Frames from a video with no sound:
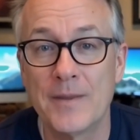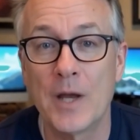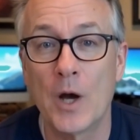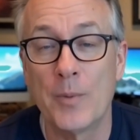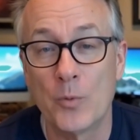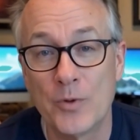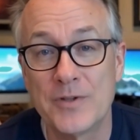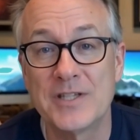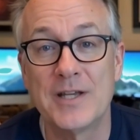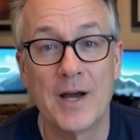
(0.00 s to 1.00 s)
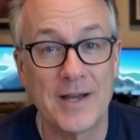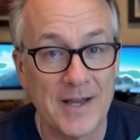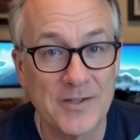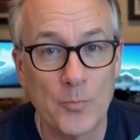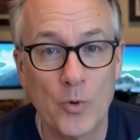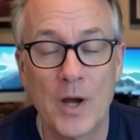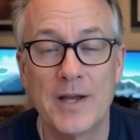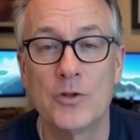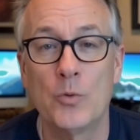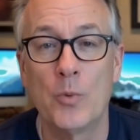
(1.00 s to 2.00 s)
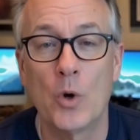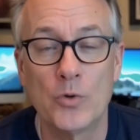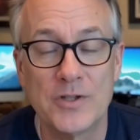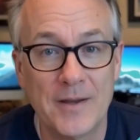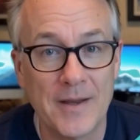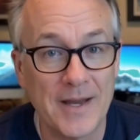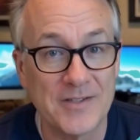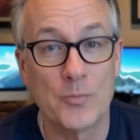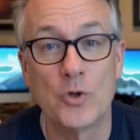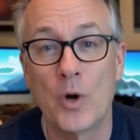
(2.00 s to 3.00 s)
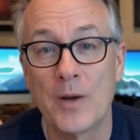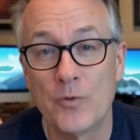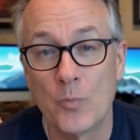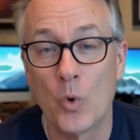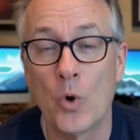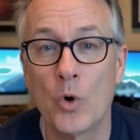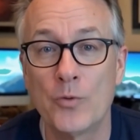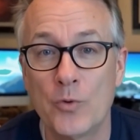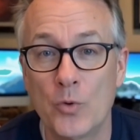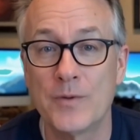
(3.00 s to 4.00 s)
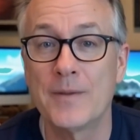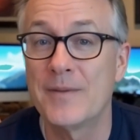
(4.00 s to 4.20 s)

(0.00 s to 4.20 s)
comment with the sign that surprised you most, and subscribe for more heartful,